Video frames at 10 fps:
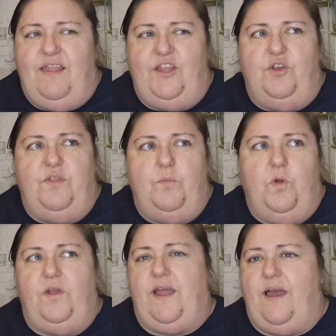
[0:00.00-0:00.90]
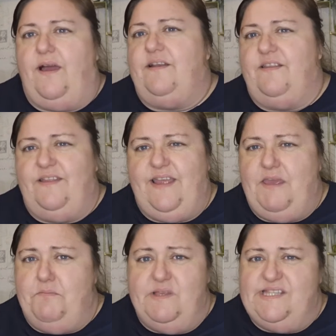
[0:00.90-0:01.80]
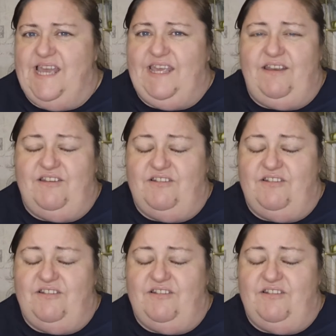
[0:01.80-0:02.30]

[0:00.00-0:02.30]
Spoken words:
like, you know, they work hard and they keep me sane.